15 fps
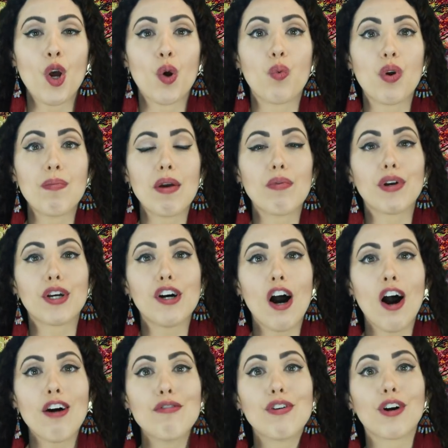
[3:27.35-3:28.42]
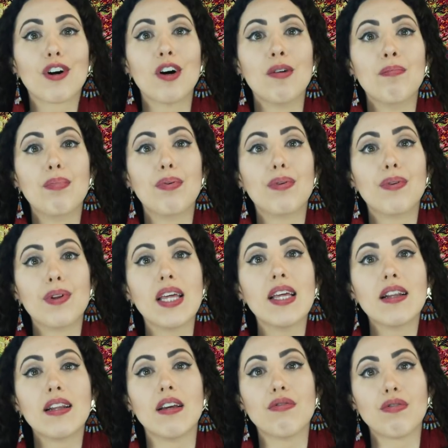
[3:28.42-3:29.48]
we may recover
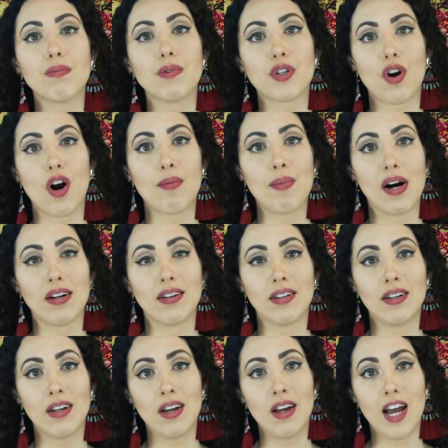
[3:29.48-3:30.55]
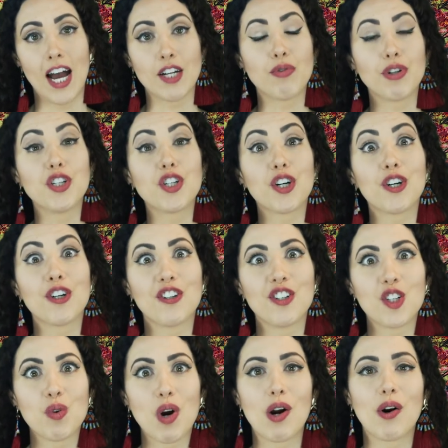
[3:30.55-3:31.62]
completely from trauma and return
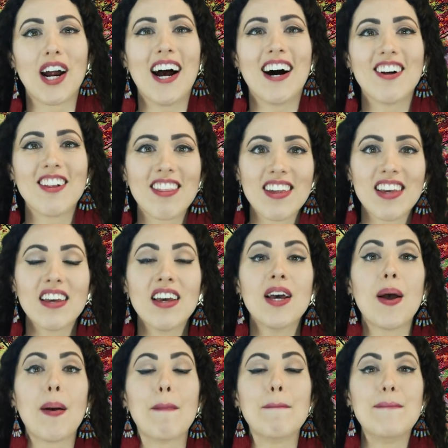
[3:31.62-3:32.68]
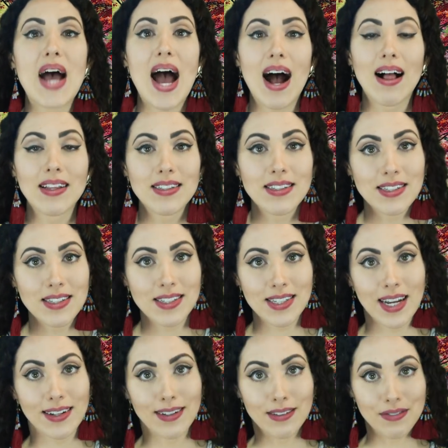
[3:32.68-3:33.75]
to our healthy, balanced
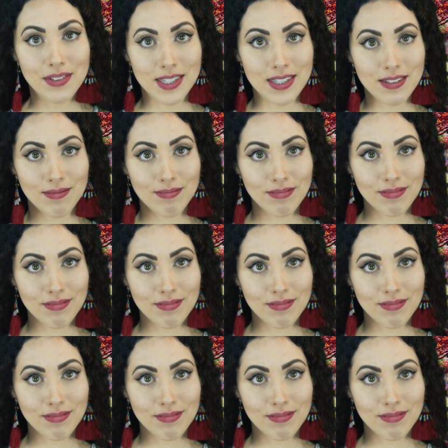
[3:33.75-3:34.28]
selves.